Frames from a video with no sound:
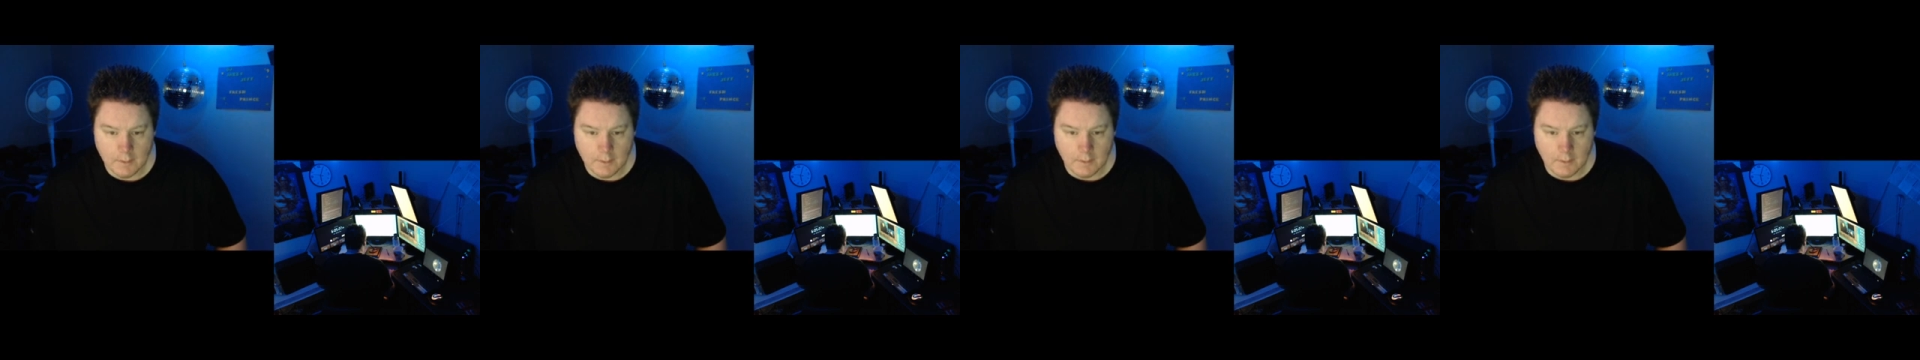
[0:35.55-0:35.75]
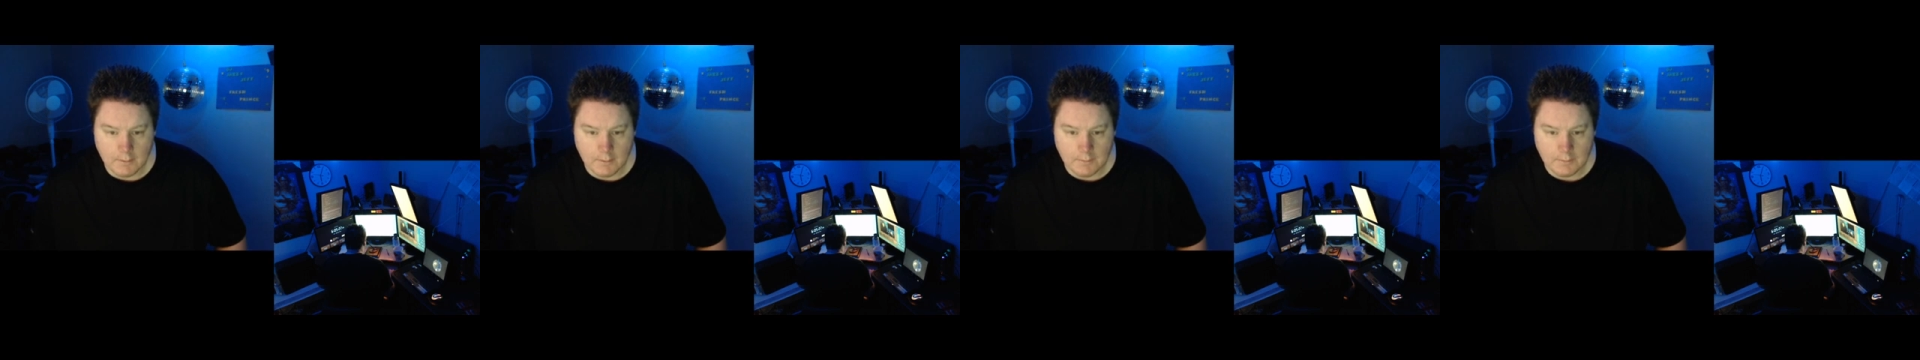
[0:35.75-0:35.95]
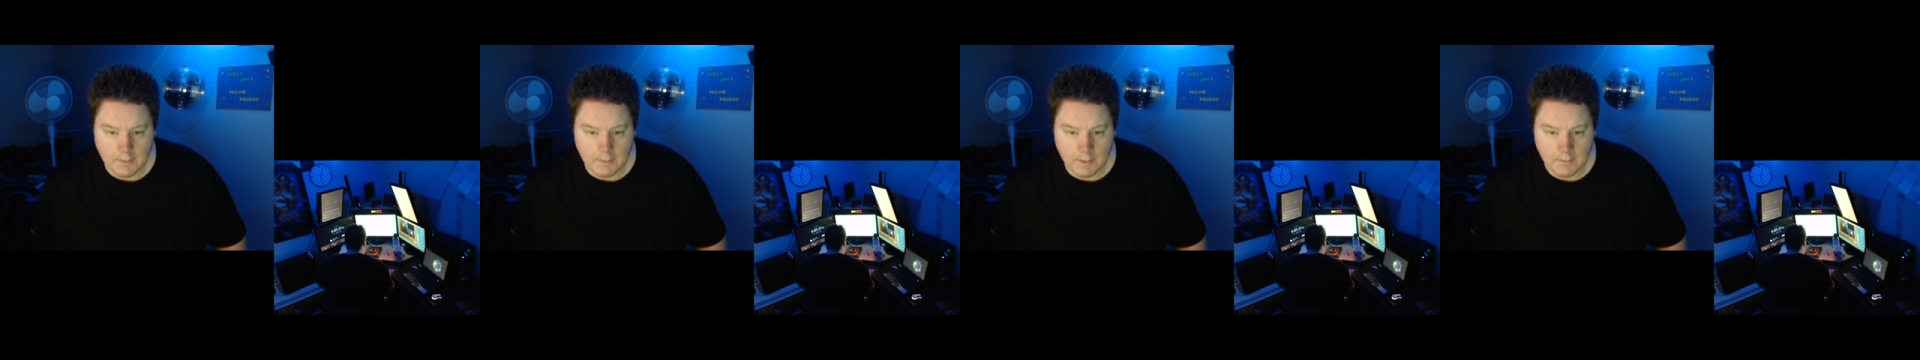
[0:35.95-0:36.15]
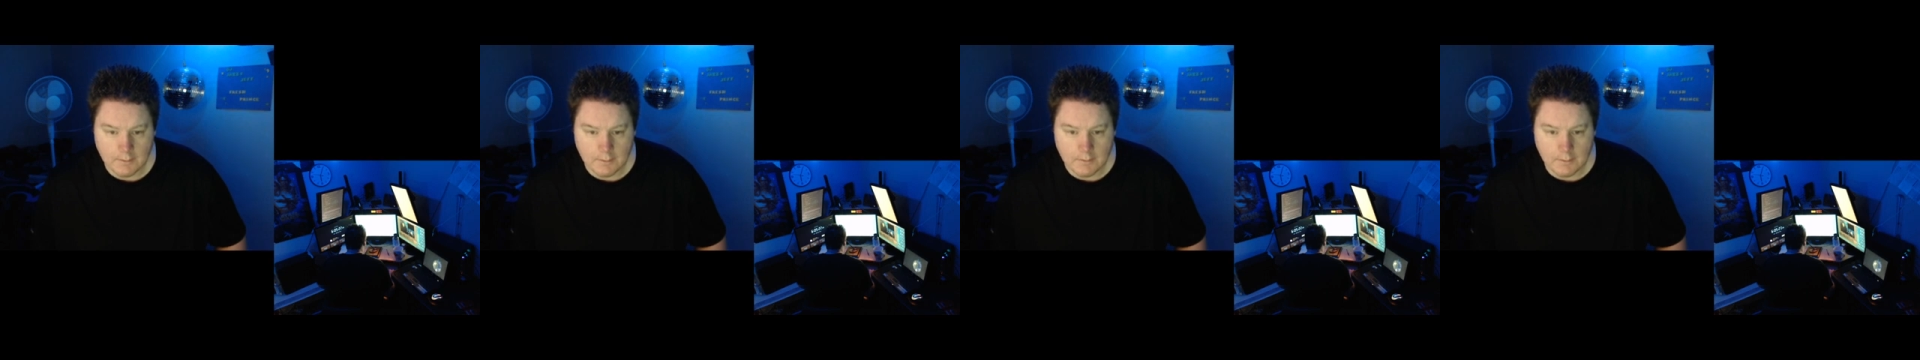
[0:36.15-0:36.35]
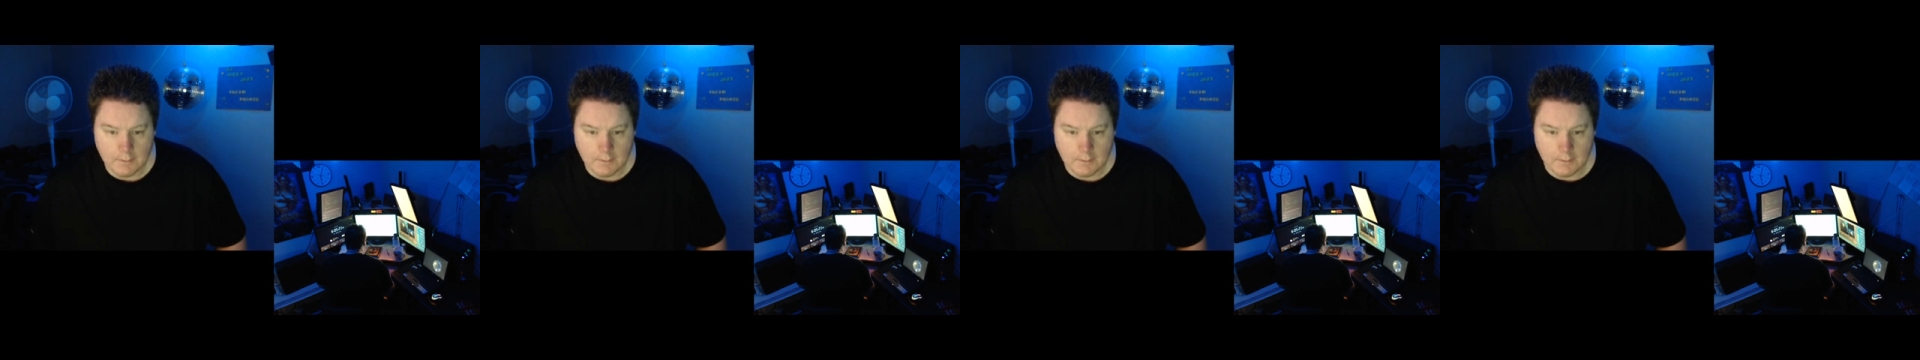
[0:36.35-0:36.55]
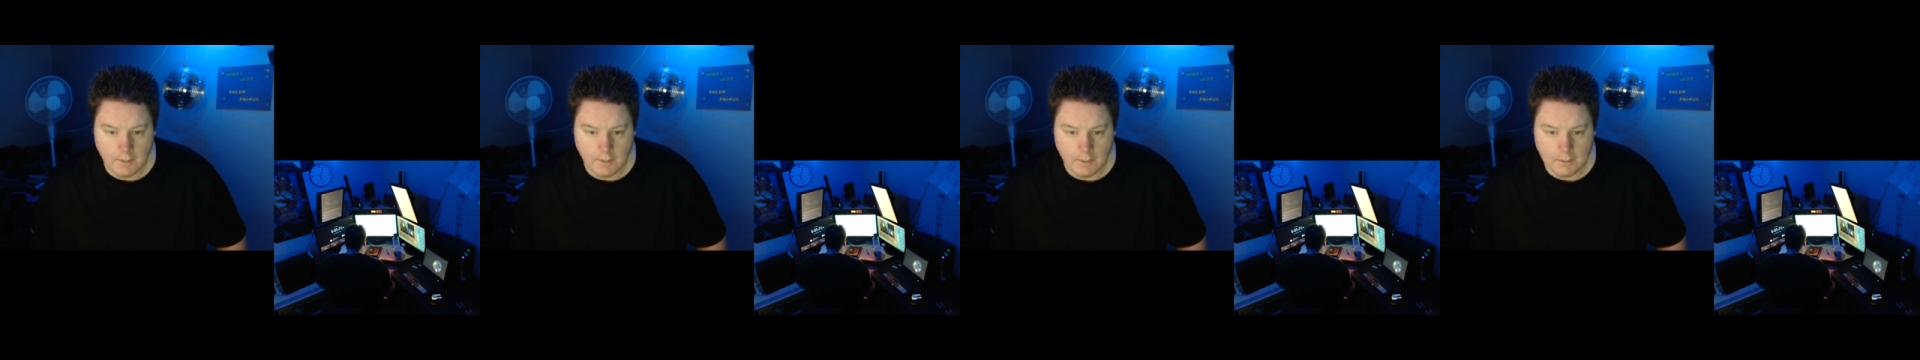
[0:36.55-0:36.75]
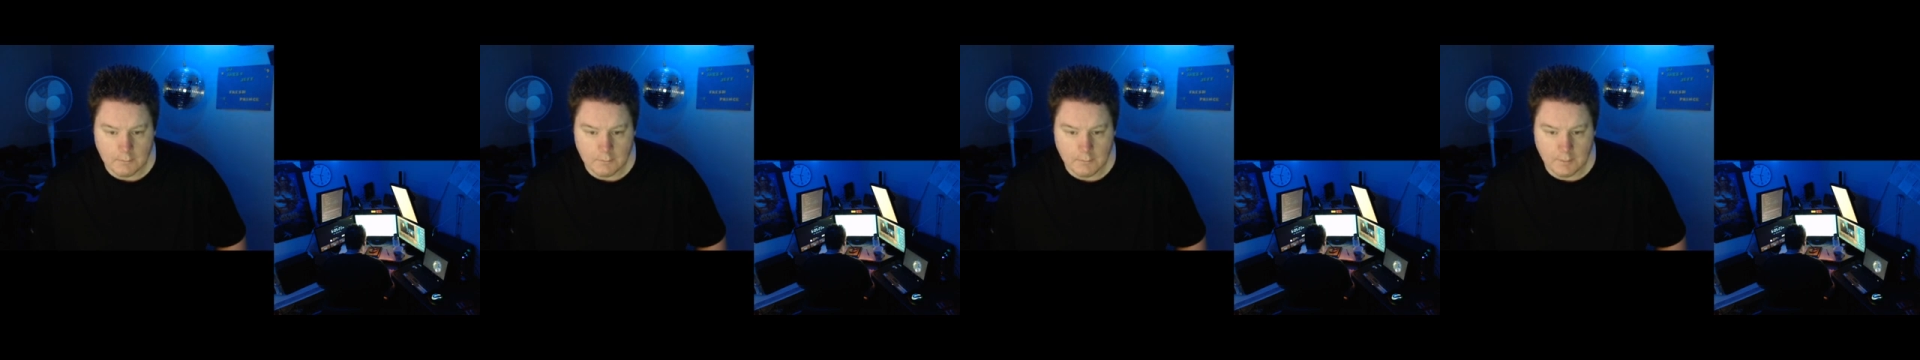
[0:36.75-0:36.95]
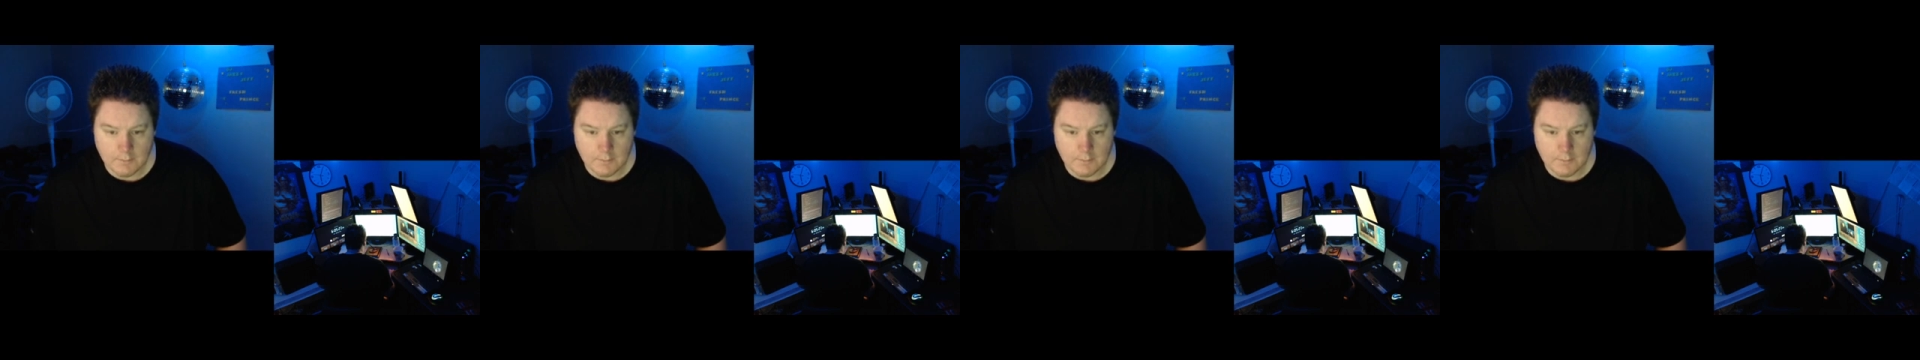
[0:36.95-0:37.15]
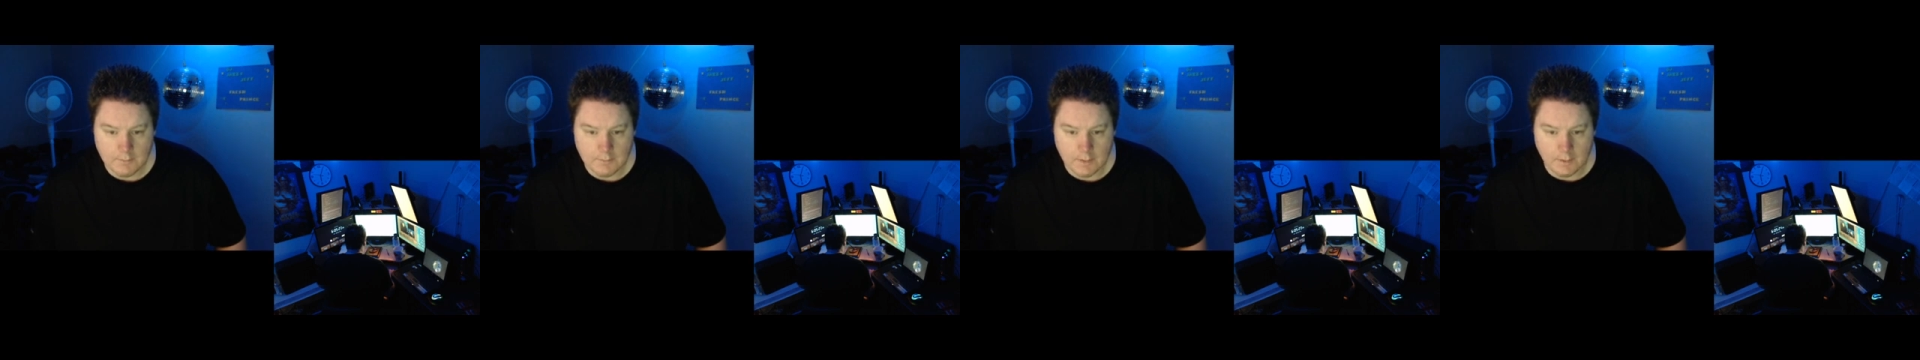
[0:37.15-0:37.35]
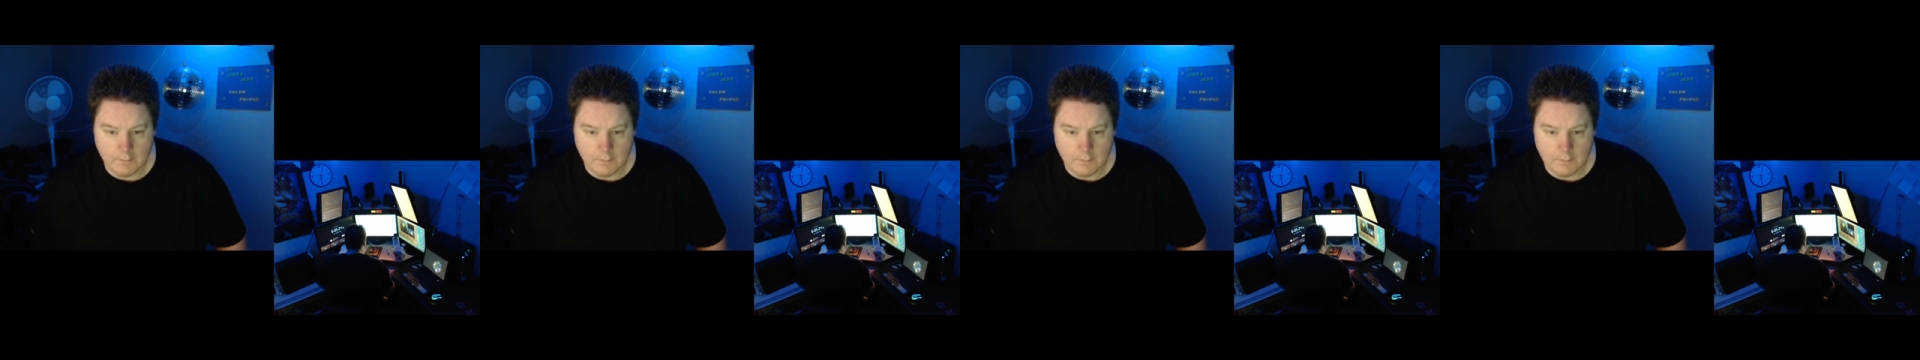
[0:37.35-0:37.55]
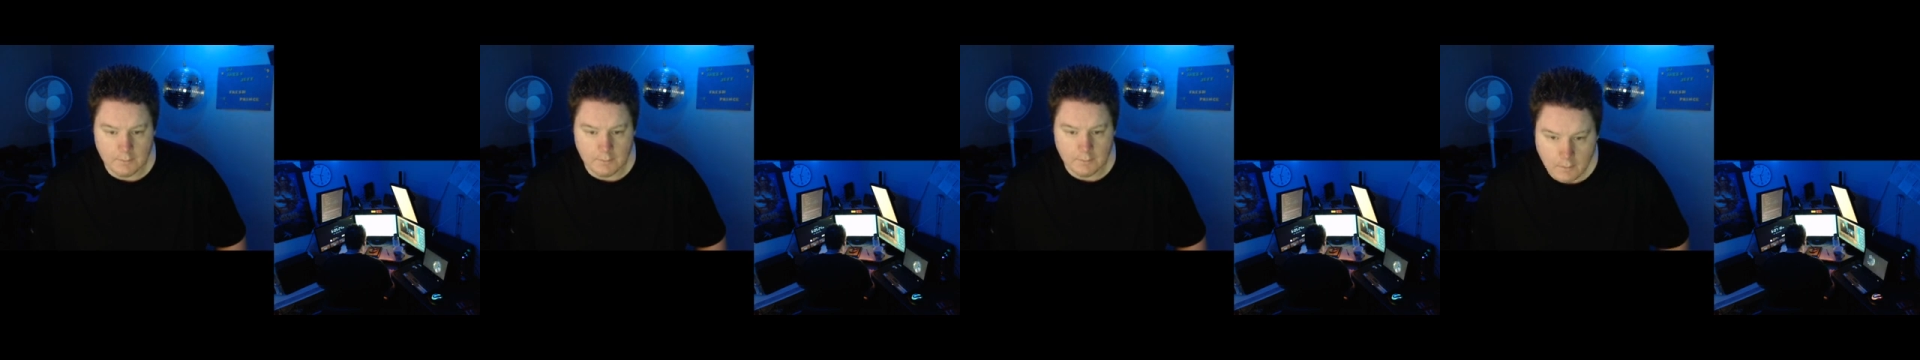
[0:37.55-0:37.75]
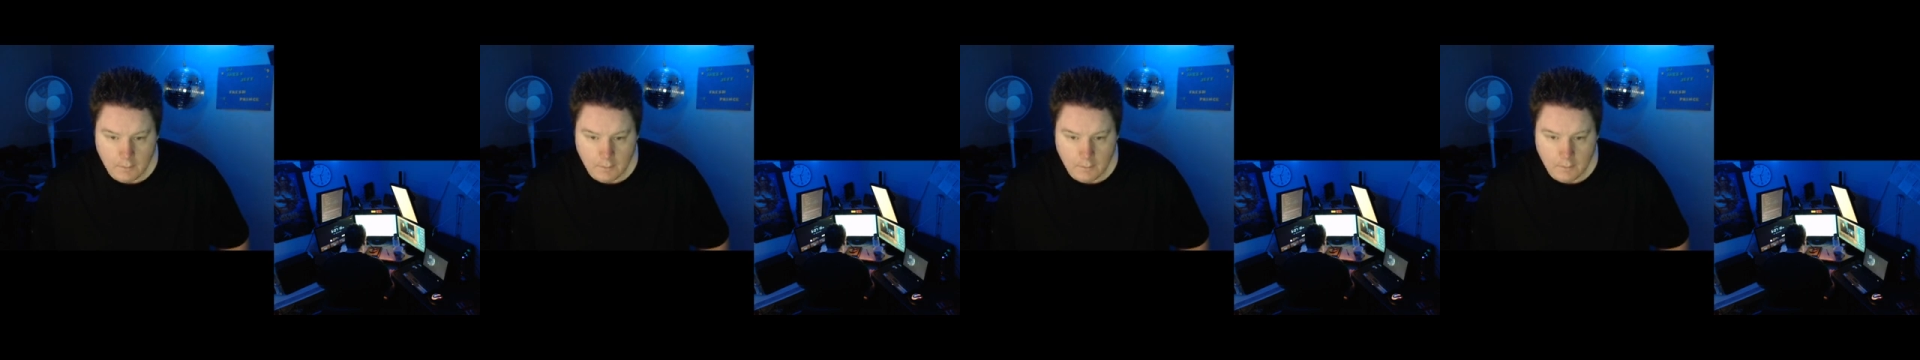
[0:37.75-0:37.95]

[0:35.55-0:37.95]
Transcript: of skeletal and heart muscle cells,